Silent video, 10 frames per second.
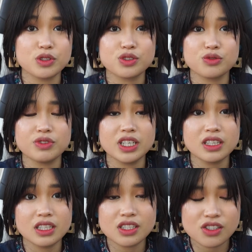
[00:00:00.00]
to
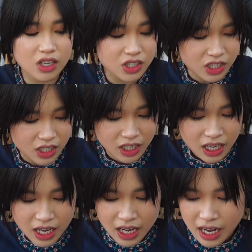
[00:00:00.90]
read the instruction.
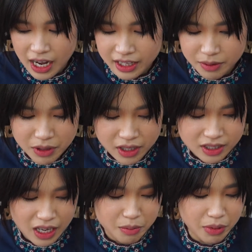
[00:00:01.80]
I think
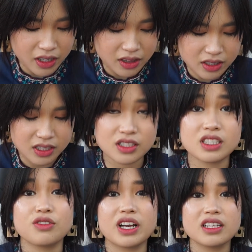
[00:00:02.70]
because I bought this
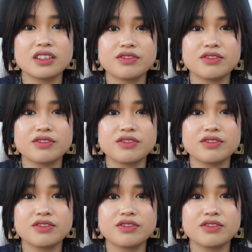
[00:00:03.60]
directly